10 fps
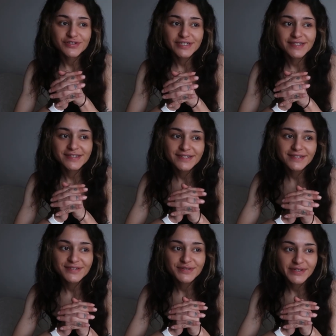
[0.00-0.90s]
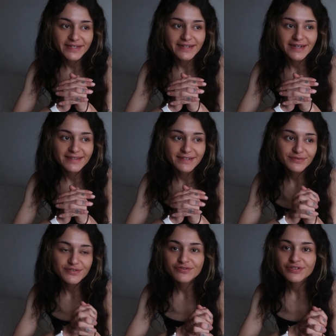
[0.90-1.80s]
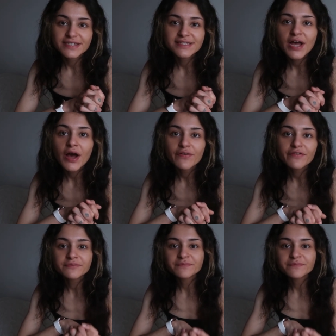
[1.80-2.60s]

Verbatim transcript: really stick to it and it was really tough